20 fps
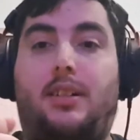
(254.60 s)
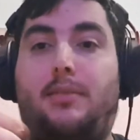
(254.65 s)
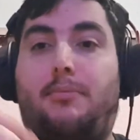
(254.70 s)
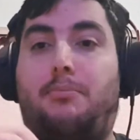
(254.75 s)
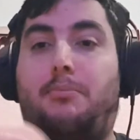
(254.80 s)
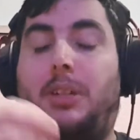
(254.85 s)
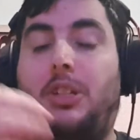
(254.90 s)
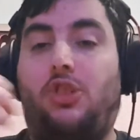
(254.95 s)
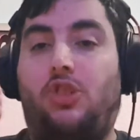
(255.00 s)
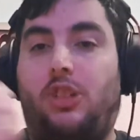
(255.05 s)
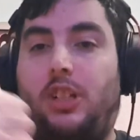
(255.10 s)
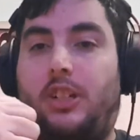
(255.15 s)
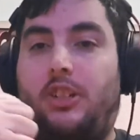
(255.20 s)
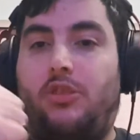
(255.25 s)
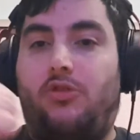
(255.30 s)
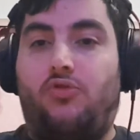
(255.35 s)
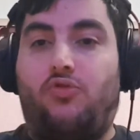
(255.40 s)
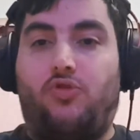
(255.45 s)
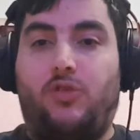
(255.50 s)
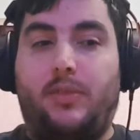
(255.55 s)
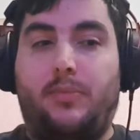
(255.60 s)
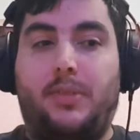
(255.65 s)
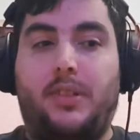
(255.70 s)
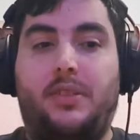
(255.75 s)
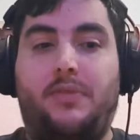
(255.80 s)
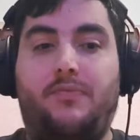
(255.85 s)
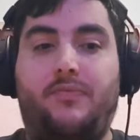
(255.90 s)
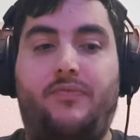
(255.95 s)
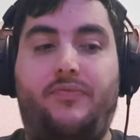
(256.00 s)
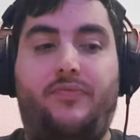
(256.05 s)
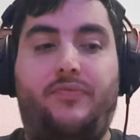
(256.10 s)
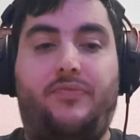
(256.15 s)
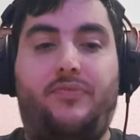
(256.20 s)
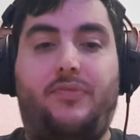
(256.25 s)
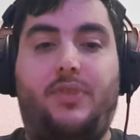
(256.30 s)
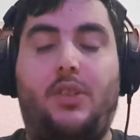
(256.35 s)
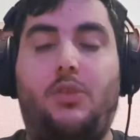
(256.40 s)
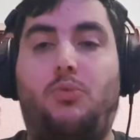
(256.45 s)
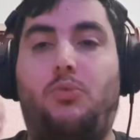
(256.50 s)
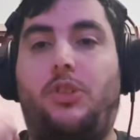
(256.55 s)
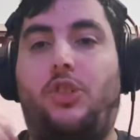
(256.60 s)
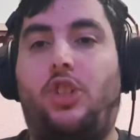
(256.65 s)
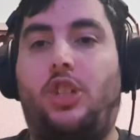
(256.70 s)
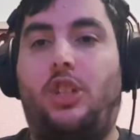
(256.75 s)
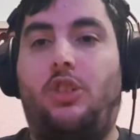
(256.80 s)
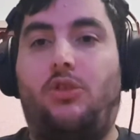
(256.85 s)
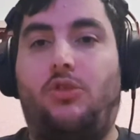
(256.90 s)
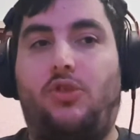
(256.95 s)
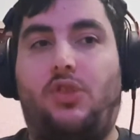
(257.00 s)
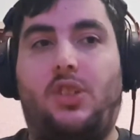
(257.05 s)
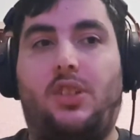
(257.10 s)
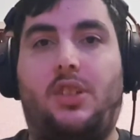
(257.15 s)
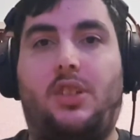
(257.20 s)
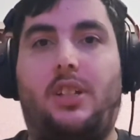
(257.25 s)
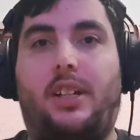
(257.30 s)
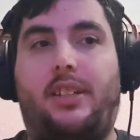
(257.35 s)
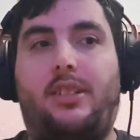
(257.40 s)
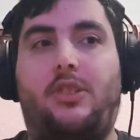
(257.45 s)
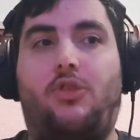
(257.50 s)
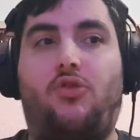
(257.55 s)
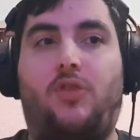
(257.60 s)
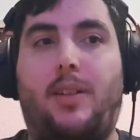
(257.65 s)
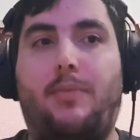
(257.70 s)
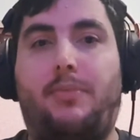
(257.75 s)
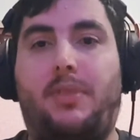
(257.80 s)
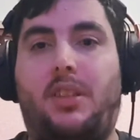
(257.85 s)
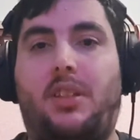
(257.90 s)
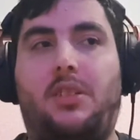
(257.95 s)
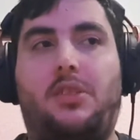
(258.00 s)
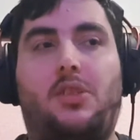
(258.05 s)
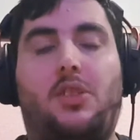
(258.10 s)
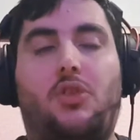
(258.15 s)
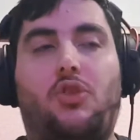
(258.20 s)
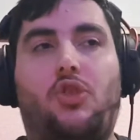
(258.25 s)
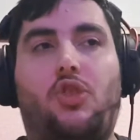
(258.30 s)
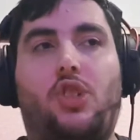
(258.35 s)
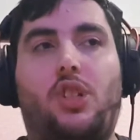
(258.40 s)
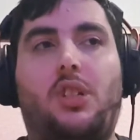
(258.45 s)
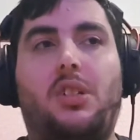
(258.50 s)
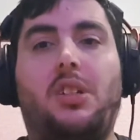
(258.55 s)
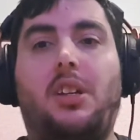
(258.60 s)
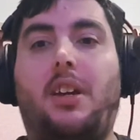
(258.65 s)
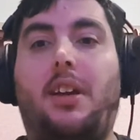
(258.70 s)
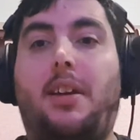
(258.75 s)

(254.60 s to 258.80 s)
much like a ribbon, which she uses like to grab things and shit.